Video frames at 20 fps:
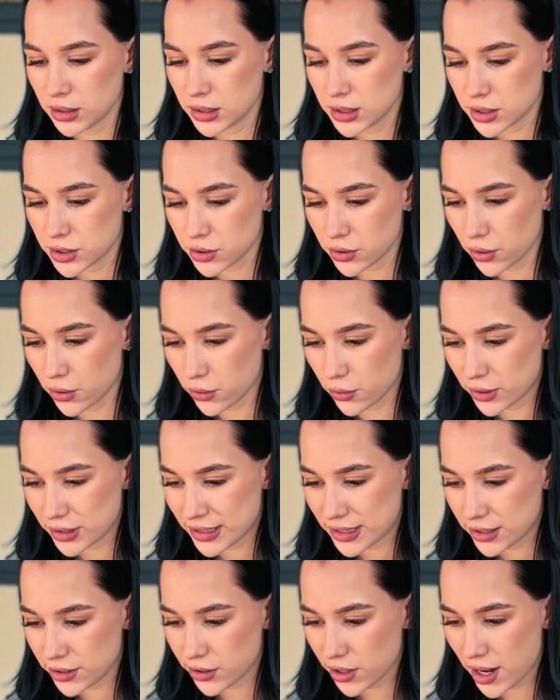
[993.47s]
So
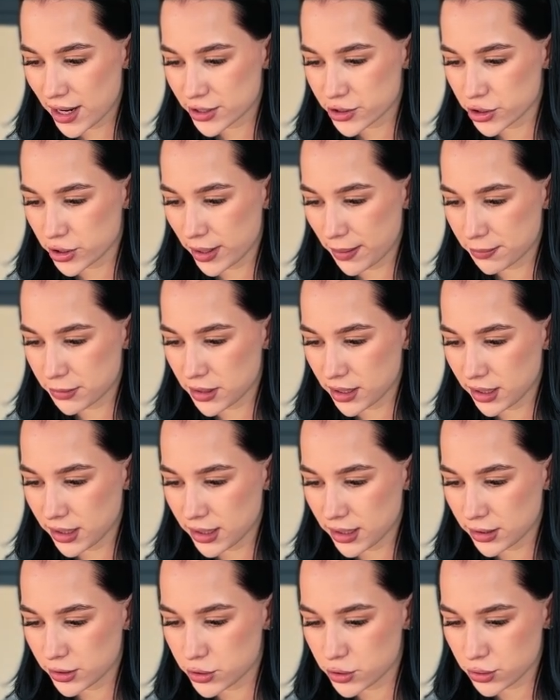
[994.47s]
here actually I'm
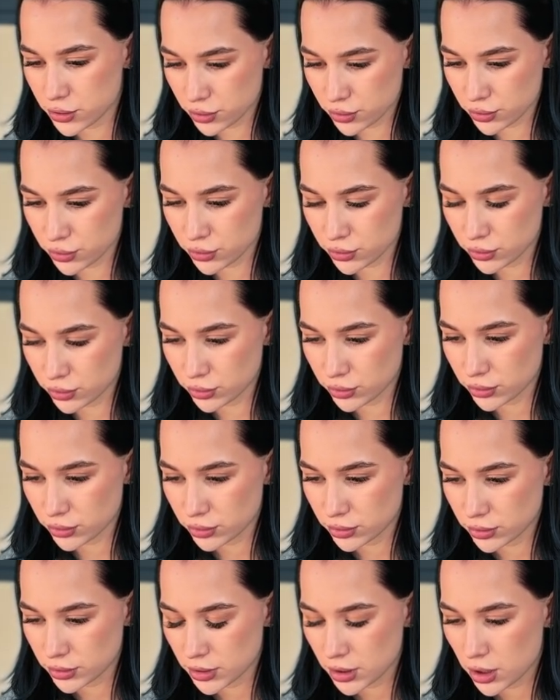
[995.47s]
thinking to
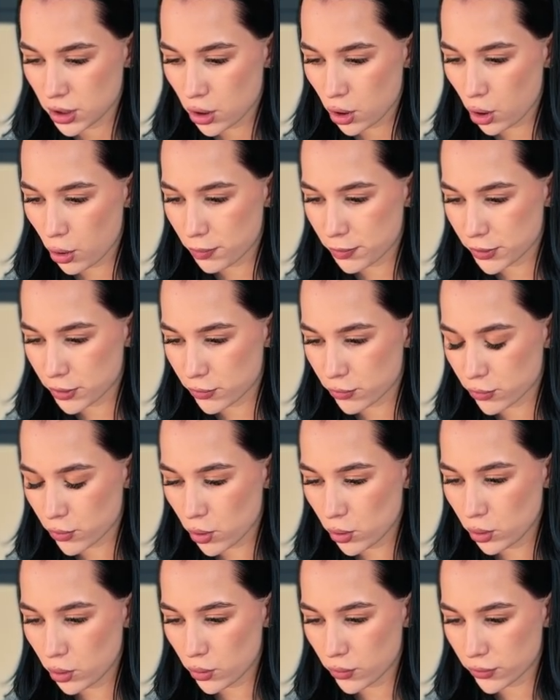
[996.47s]
open a
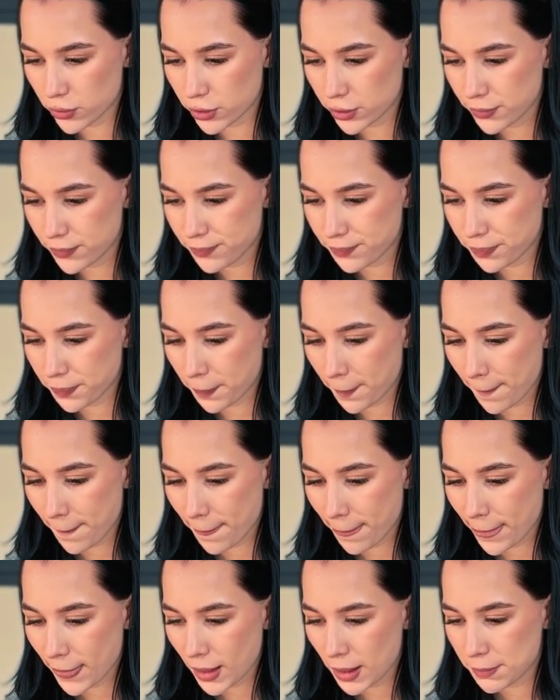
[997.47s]
rollover,
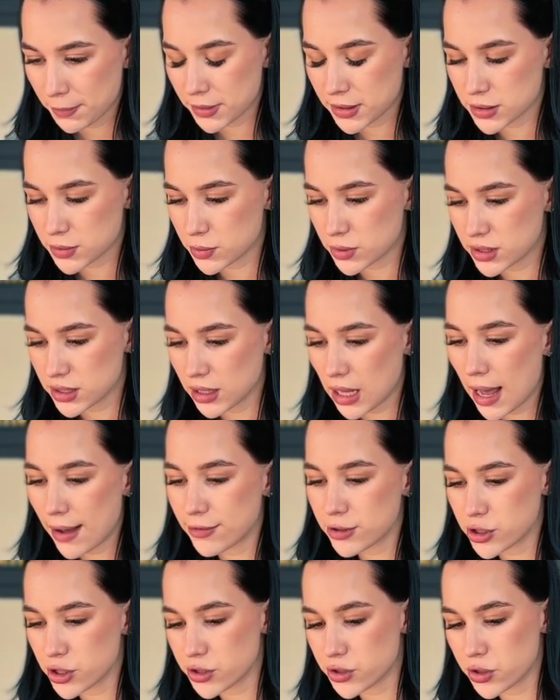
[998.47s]
because we still have a
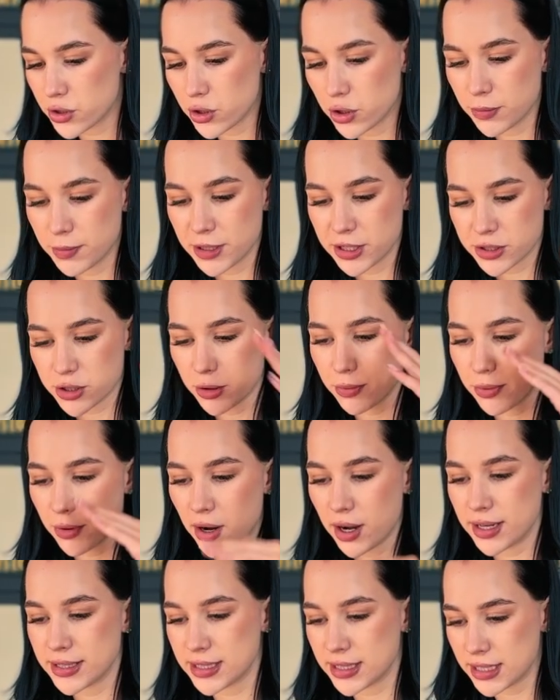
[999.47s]
chance to do it because our
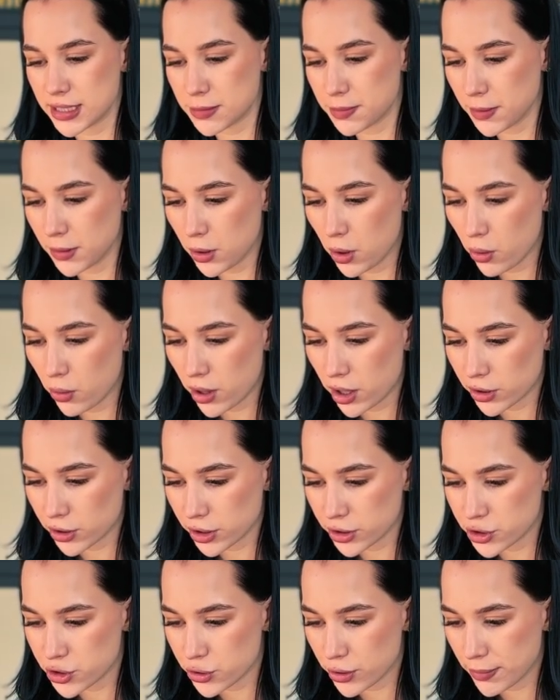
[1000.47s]
price is below our
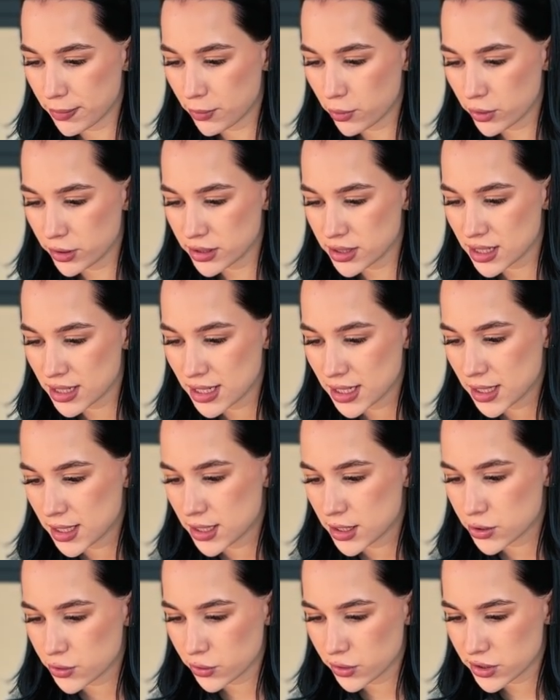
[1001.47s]
entry point.
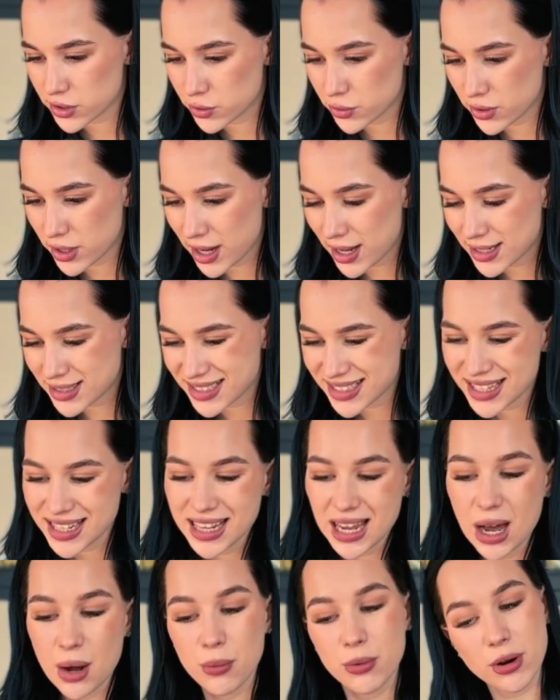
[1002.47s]
So let's do that.
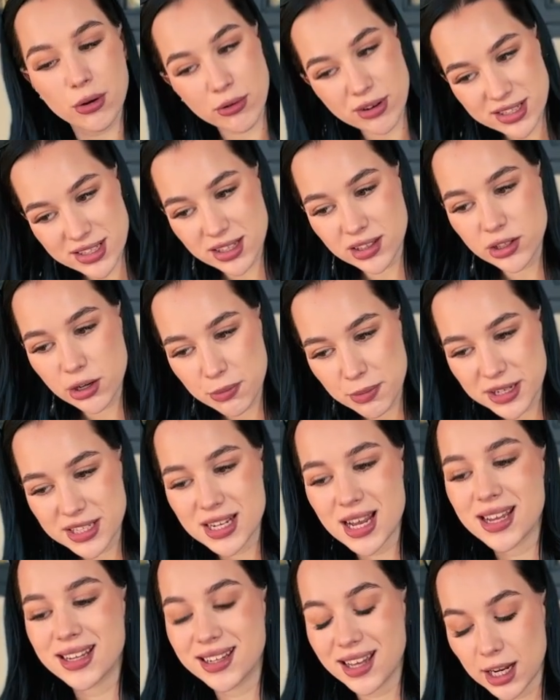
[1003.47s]
We'll risk a little bit
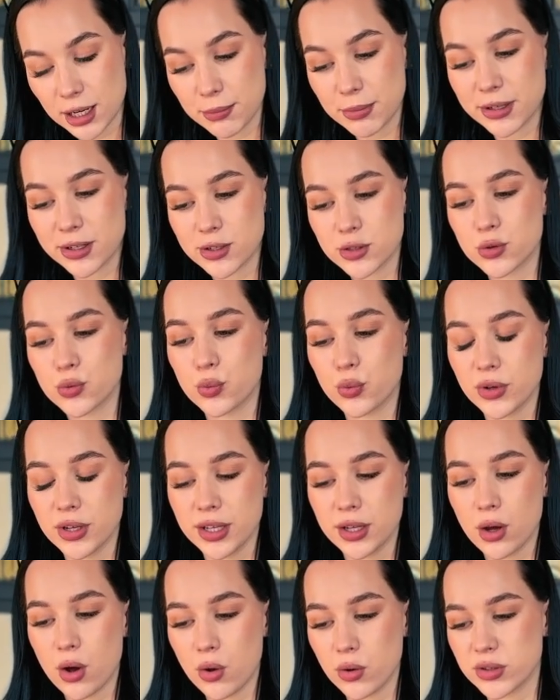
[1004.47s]
again because
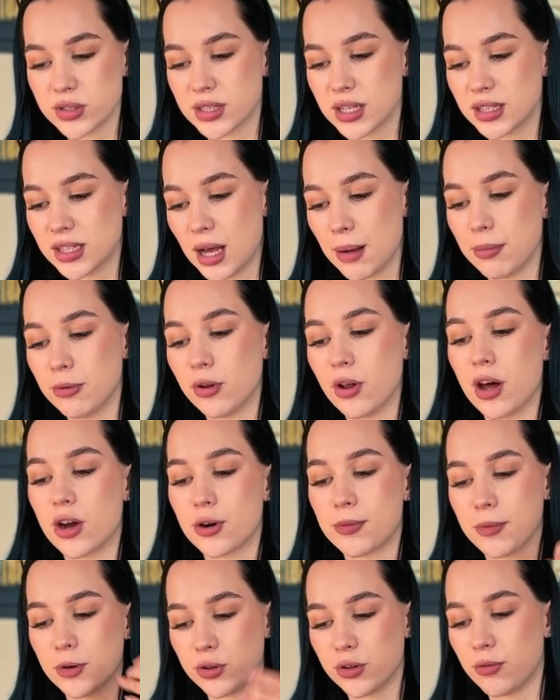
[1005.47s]
we also double our
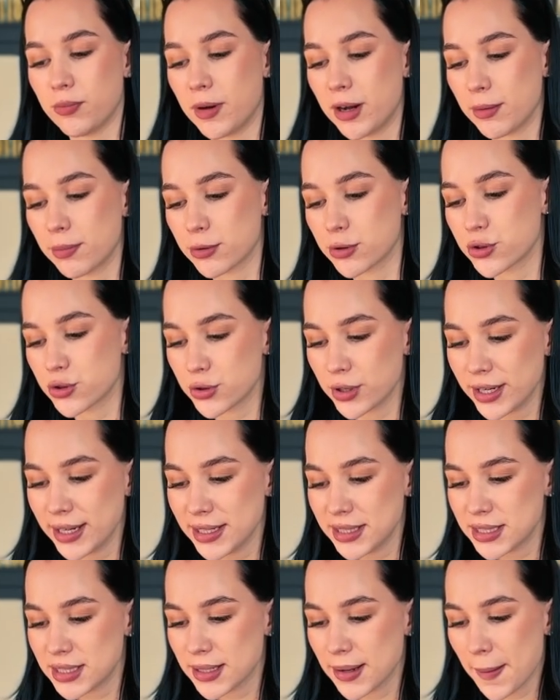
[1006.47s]
amount of money per trade.